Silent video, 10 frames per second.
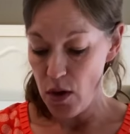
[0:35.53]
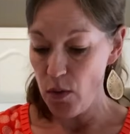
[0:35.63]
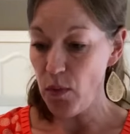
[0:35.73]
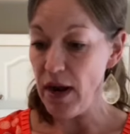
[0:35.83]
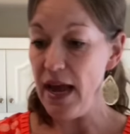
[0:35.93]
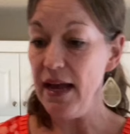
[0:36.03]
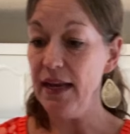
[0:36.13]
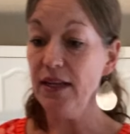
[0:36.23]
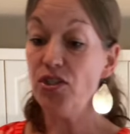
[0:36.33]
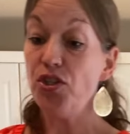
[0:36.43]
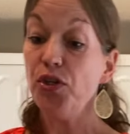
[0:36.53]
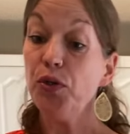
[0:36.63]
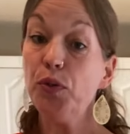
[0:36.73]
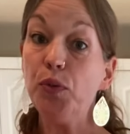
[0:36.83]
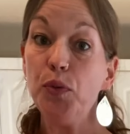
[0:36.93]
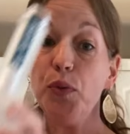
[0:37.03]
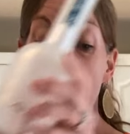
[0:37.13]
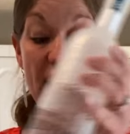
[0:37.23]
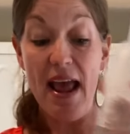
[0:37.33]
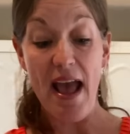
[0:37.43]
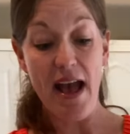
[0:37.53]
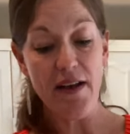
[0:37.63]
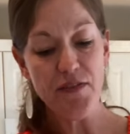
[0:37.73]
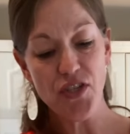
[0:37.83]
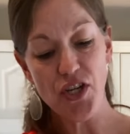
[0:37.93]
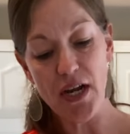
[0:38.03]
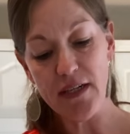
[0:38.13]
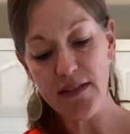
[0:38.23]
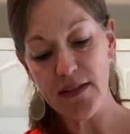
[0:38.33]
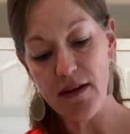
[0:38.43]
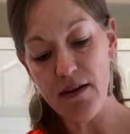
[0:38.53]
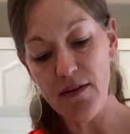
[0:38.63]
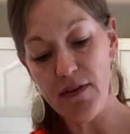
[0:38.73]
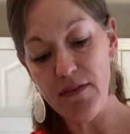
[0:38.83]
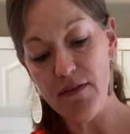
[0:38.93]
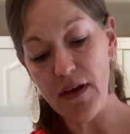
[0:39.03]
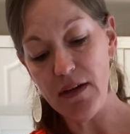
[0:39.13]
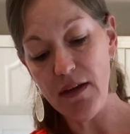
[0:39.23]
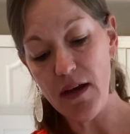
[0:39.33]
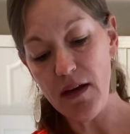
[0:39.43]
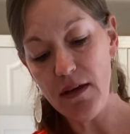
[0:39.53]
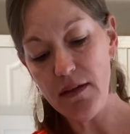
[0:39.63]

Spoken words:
We're adding 2.5 shots of vodka.